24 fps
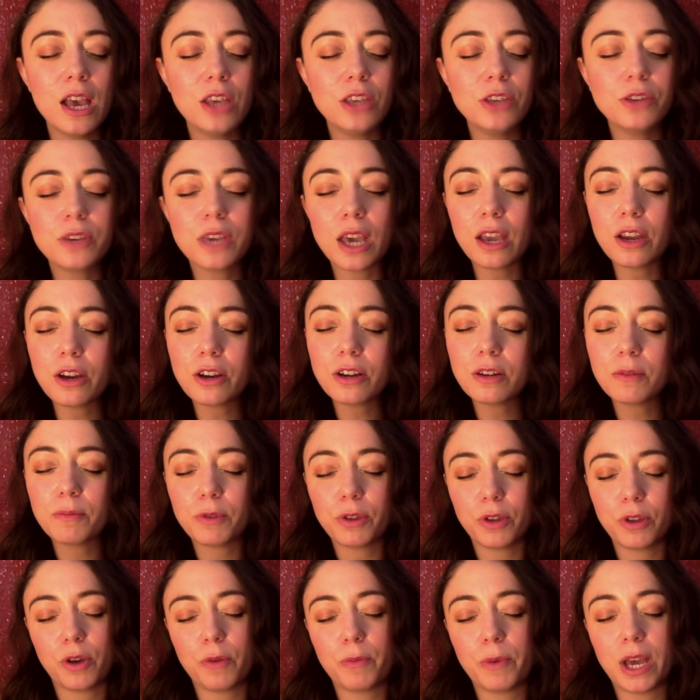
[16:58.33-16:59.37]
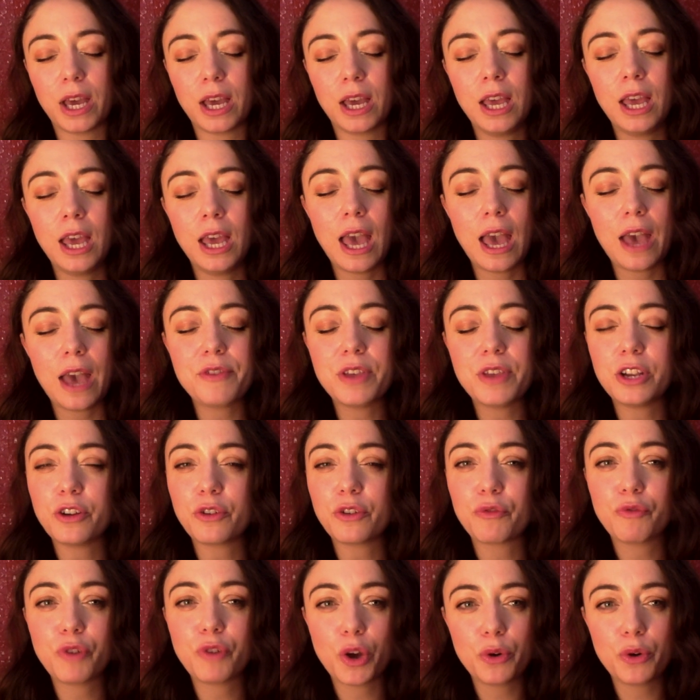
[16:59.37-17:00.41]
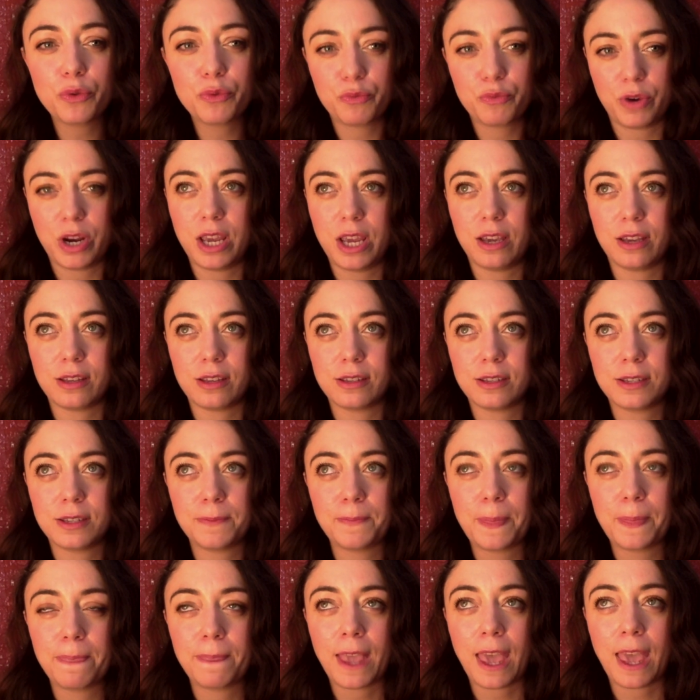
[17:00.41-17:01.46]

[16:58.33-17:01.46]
You get your diploma, and then your phone rings,